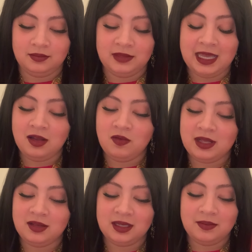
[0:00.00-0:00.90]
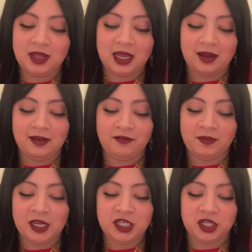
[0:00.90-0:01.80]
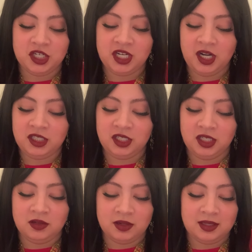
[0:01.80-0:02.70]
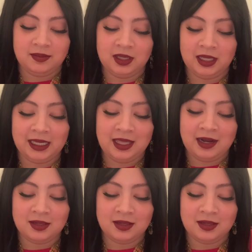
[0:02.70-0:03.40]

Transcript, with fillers: They don't want some kind of information shared to you or something like that,